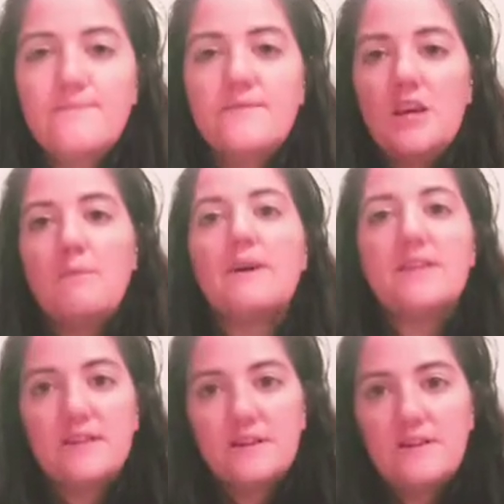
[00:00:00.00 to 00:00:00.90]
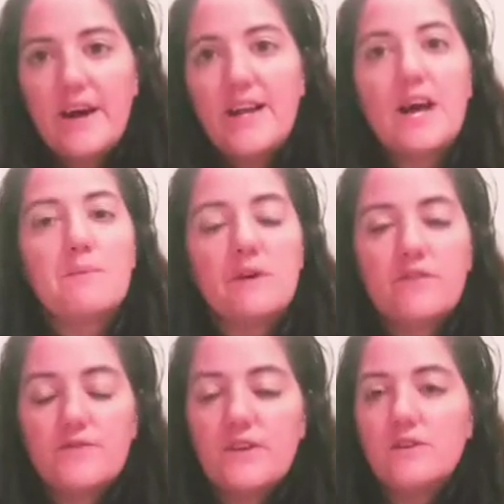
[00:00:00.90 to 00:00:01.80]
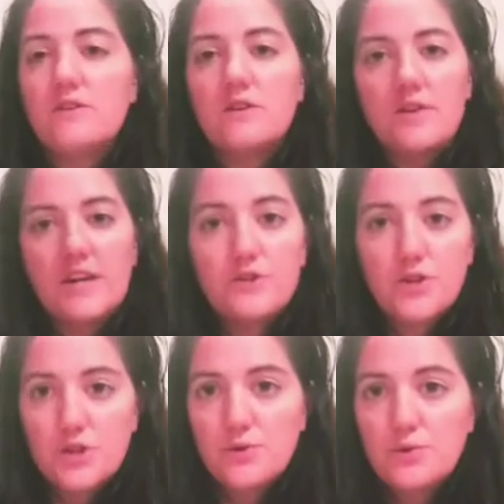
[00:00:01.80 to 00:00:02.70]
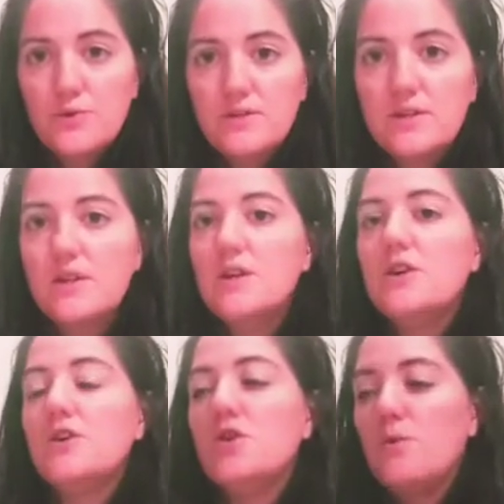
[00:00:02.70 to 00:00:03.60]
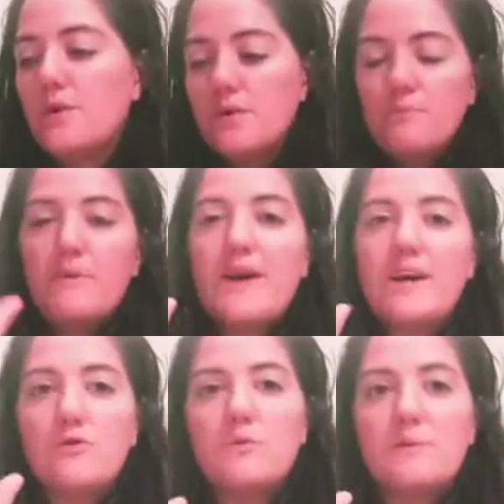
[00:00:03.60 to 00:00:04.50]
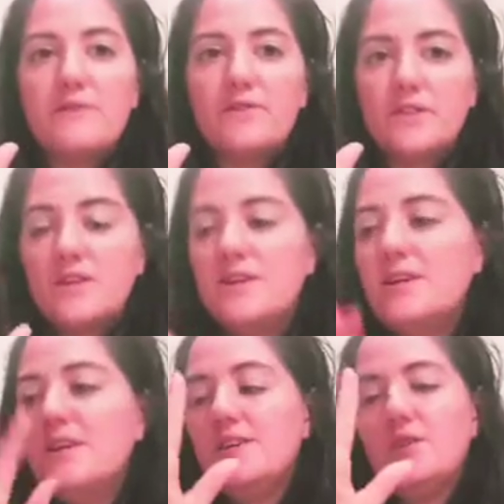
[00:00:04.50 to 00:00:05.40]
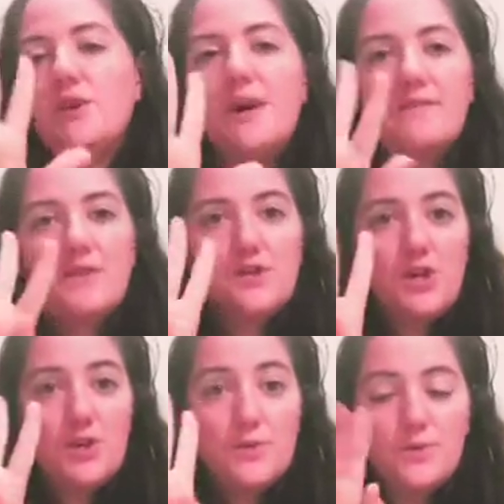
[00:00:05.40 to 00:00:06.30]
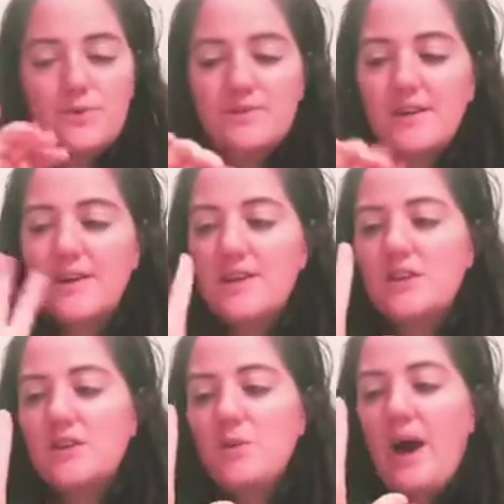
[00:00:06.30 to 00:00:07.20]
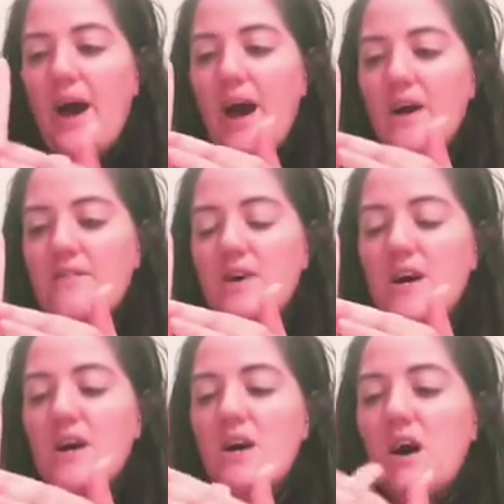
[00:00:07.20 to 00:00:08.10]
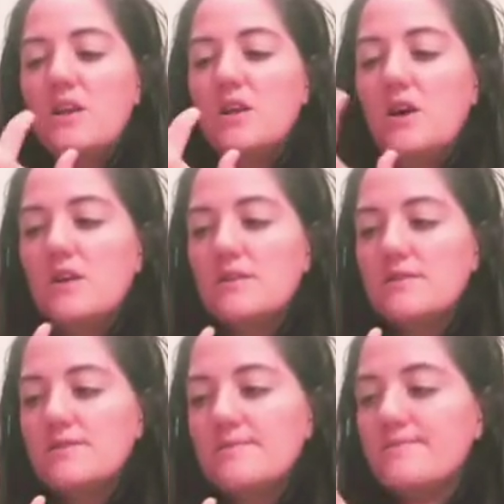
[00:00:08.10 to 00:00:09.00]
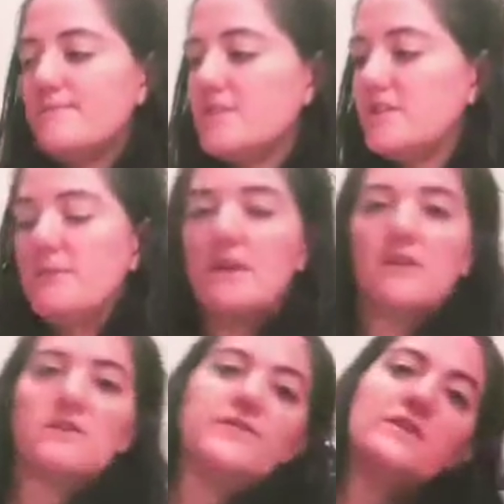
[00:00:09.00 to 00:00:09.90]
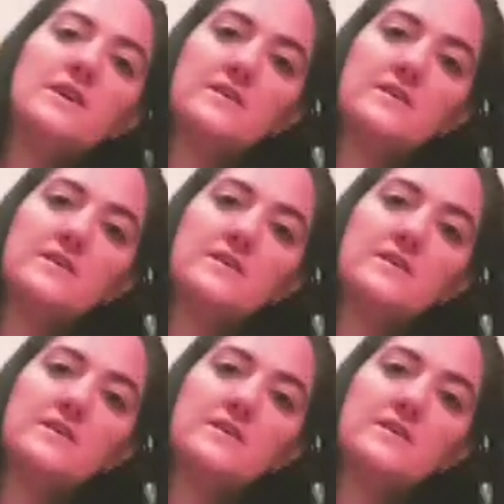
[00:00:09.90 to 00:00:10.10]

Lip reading: think about the anatomy of your feet. You've got your toes. Where my hand will be my foot. You have your toes. You have doesn't make a good foot. I'll